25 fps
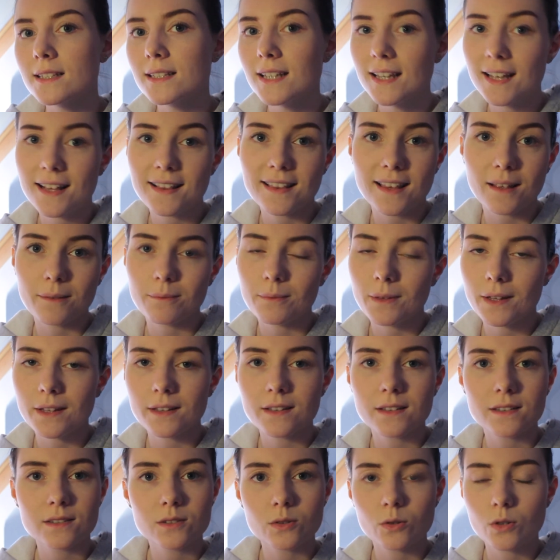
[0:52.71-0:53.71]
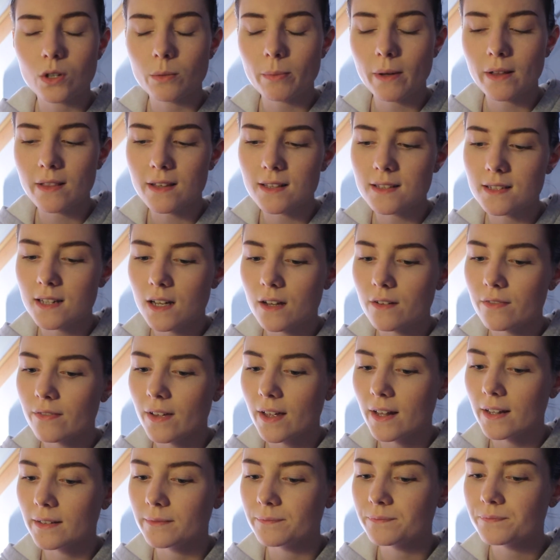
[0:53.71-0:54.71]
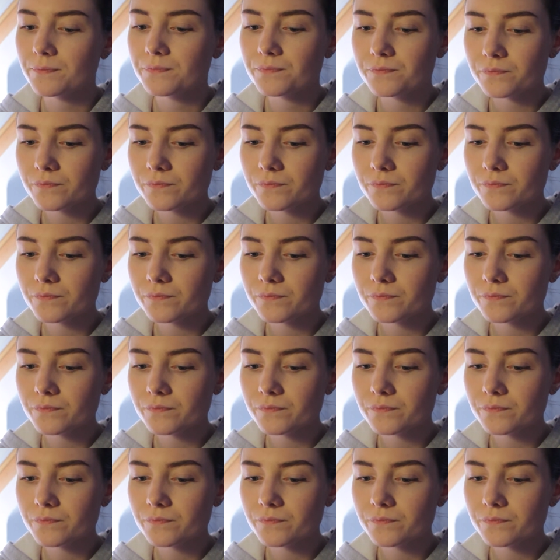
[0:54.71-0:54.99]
seeing them like talk about stuff. And